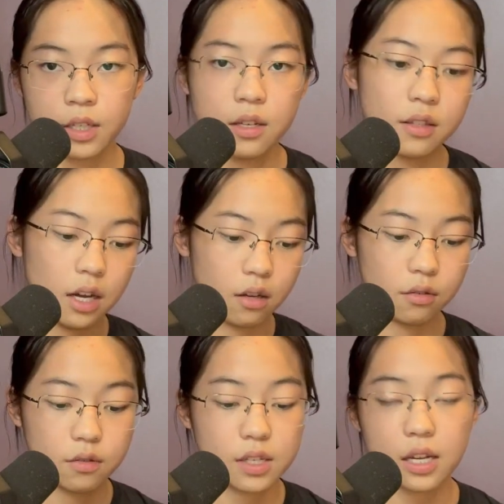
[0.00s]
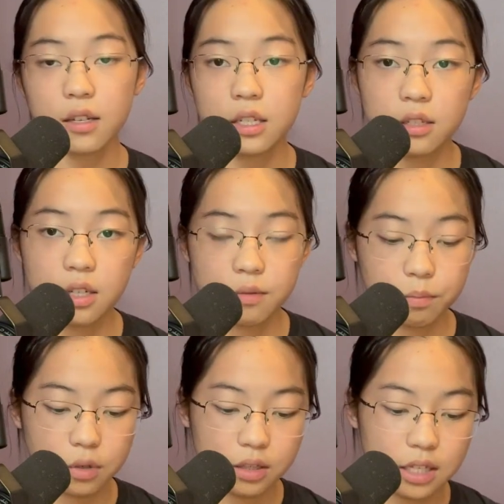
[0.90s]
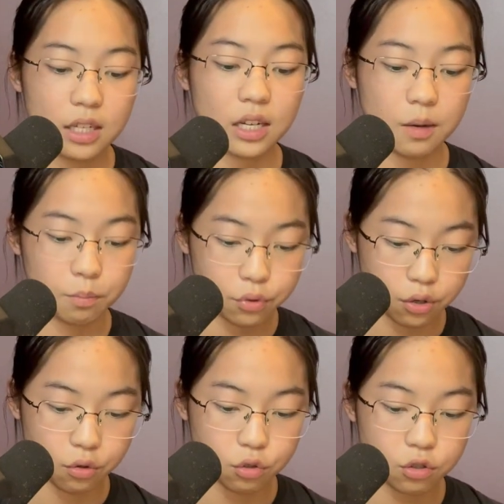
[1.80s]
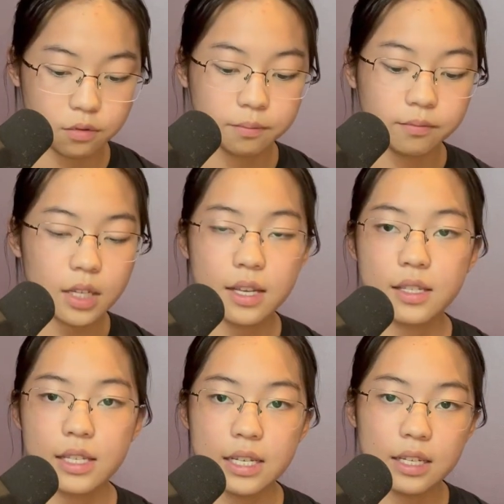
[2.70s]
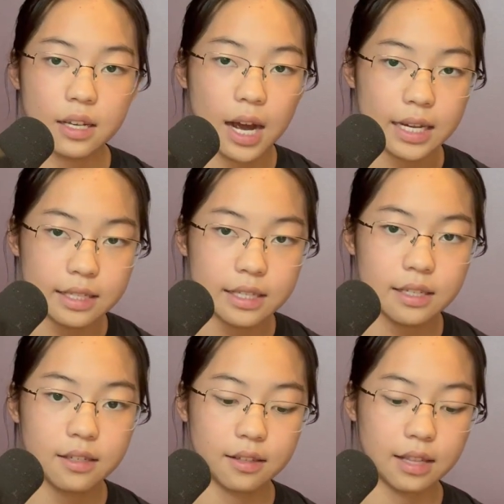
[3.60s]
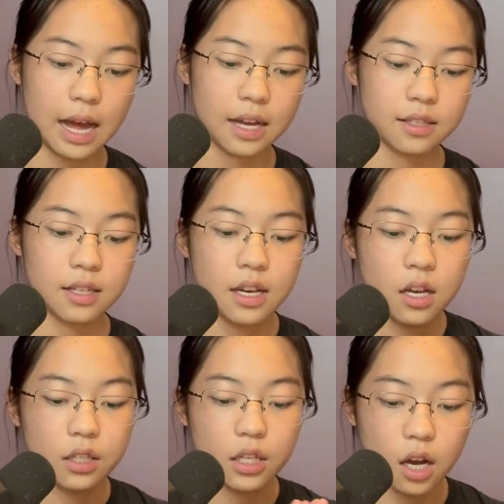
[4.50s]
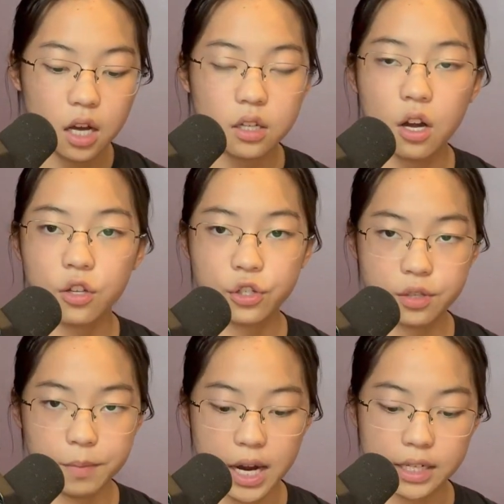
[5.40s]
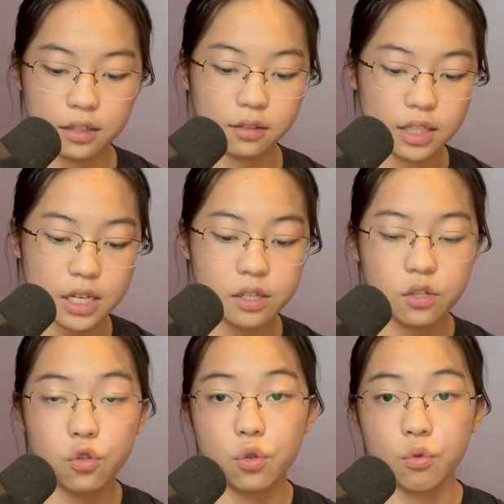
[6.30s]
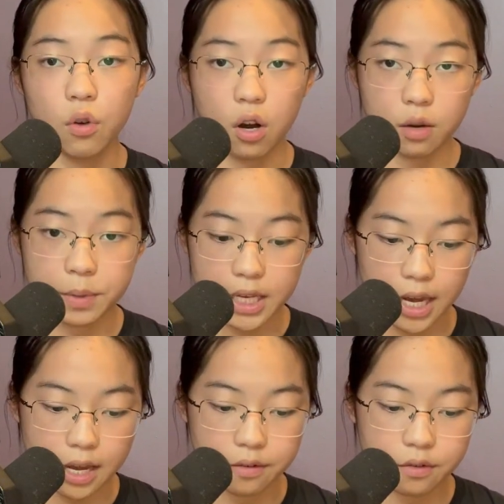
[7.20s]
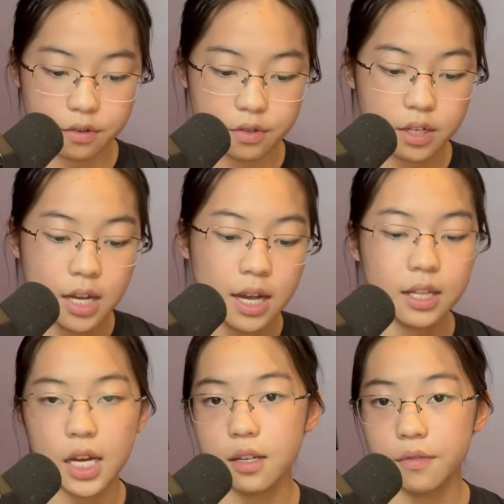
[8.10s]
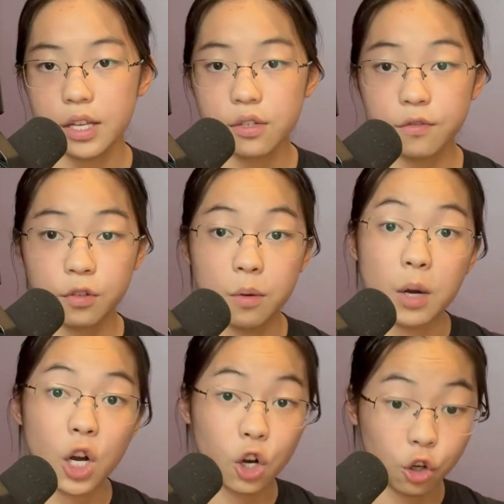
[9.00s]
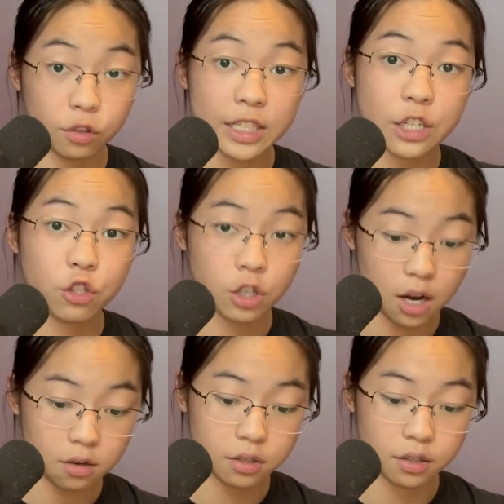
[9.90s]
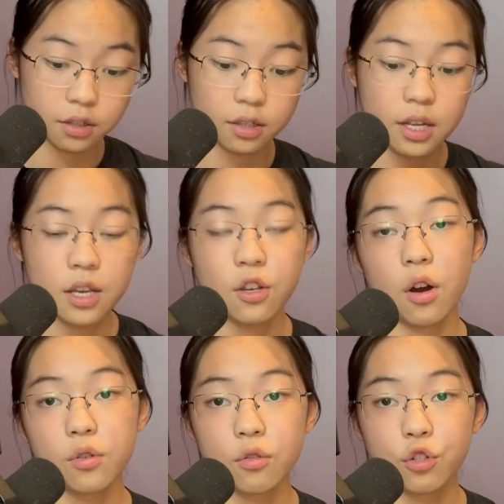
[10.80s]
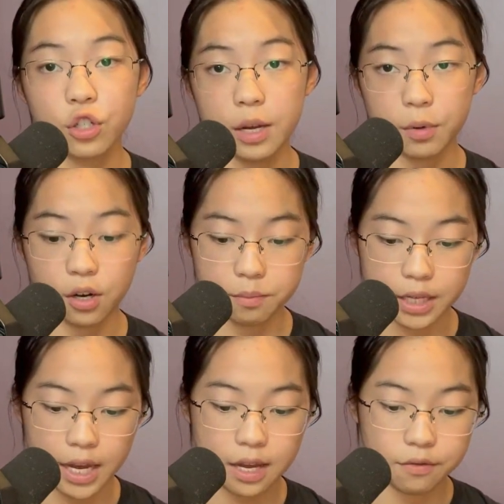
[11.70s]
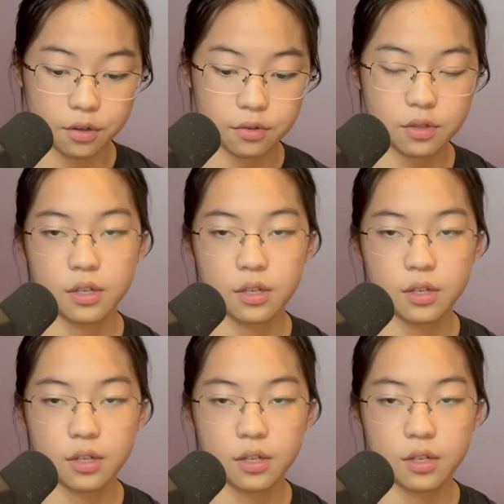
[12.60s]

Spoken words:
Now, psychoanalytic approach is the idea that the unconscious mind leads to our behaviors, and that events from early childhood also shape our behaviors.